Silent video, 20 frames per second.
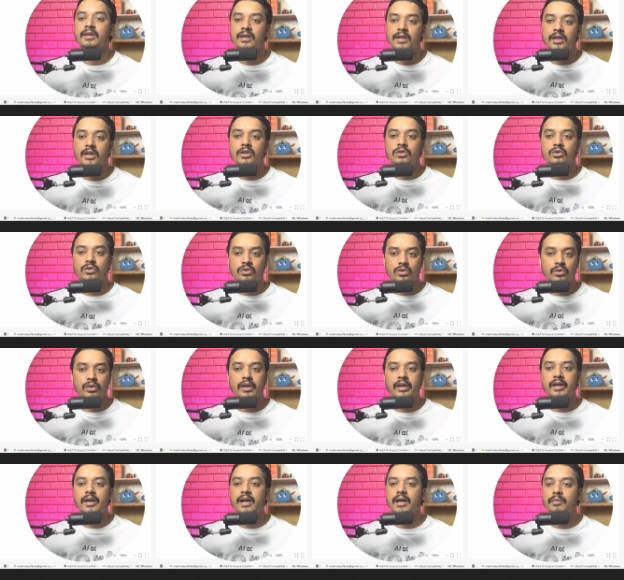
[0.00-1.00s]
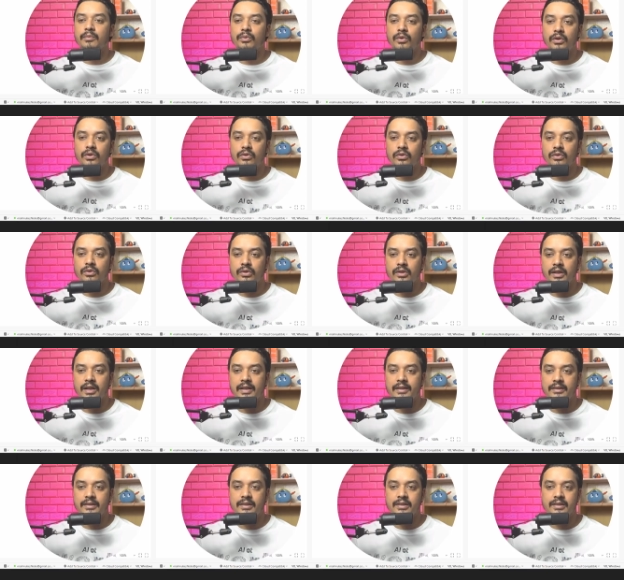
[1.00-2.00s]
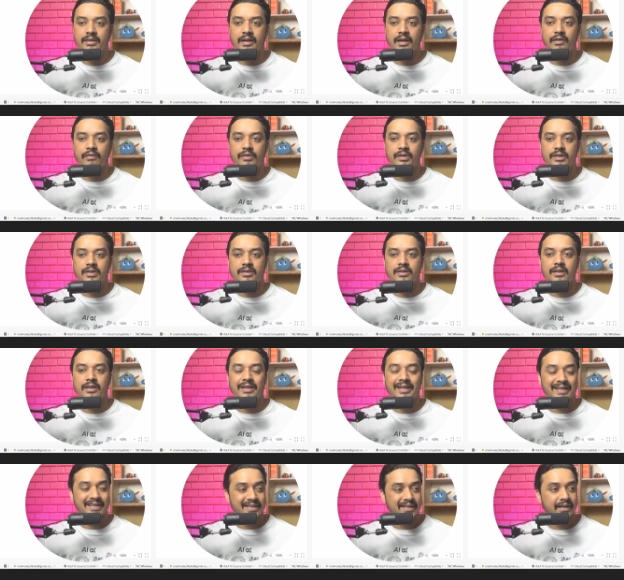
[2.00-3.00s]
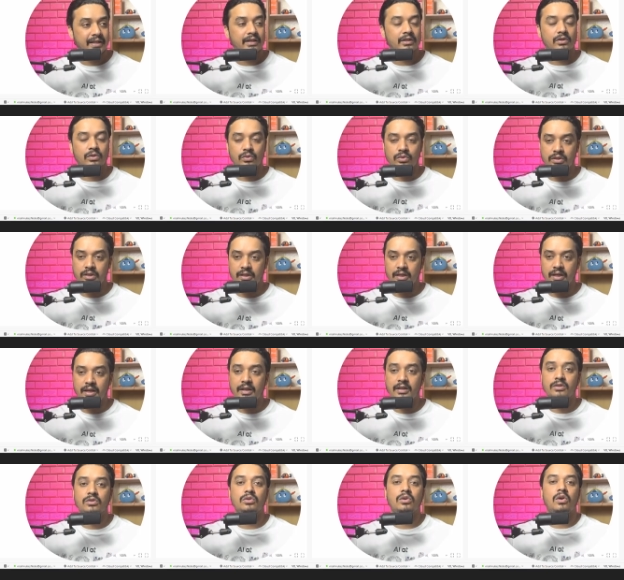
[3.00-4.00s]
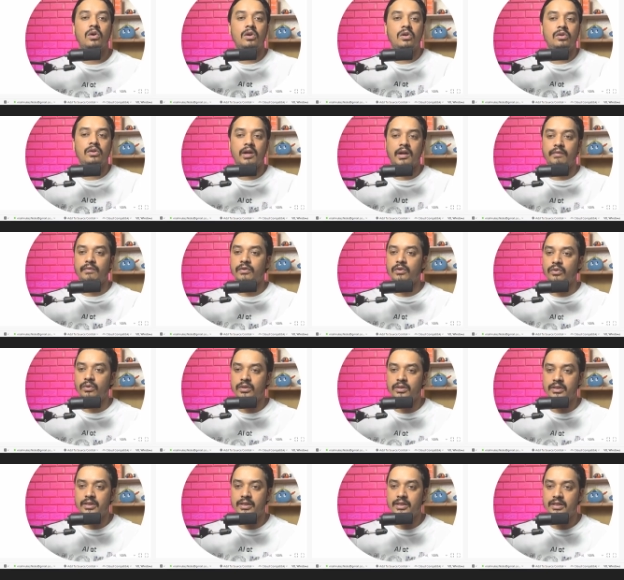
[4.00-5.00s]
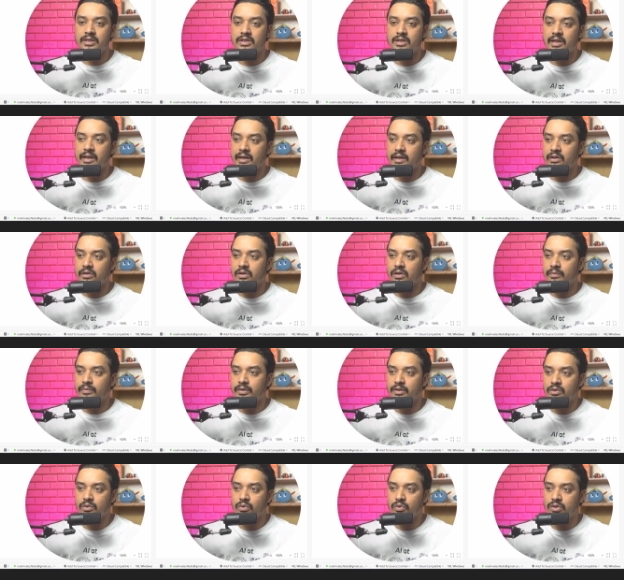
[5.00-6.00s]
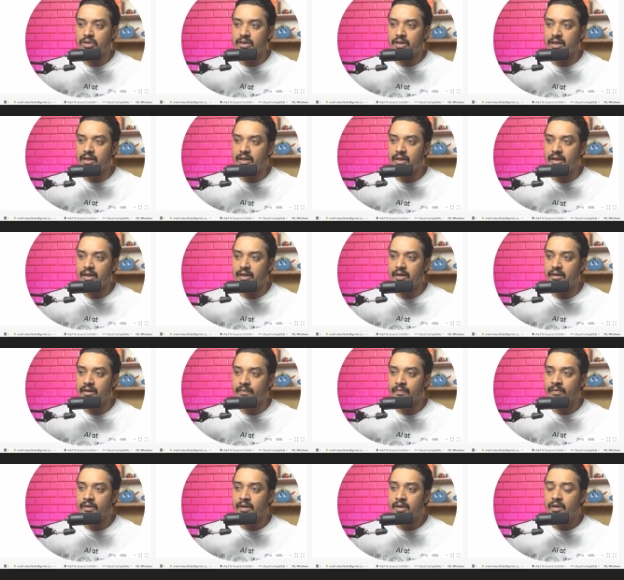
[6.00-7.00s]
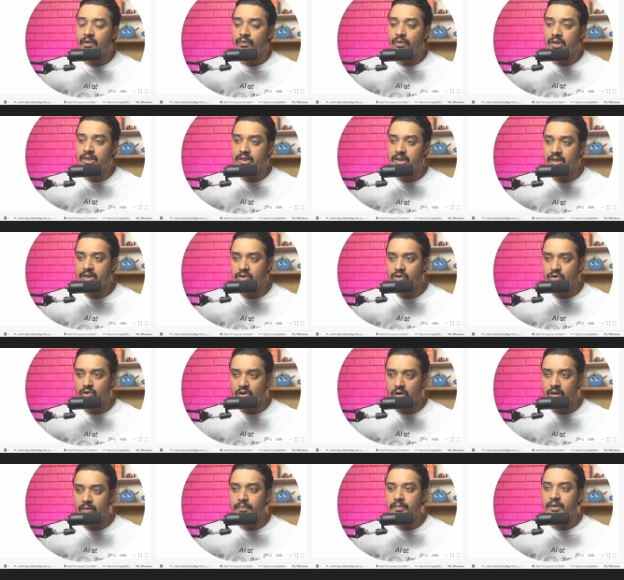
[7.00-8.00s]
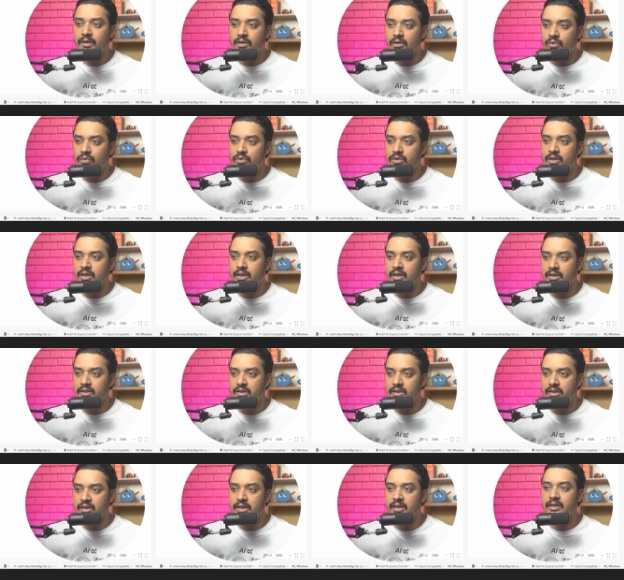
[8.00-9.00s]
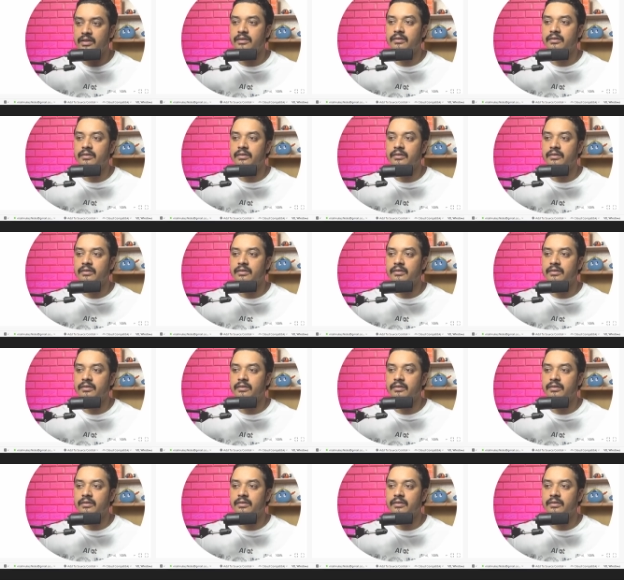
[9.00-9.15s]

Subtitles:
So today I'm going to utilize this guy, which is the Tesseract OCR. So all you have to do is just drag and drop this OCR here, which says drop the OCR engine here.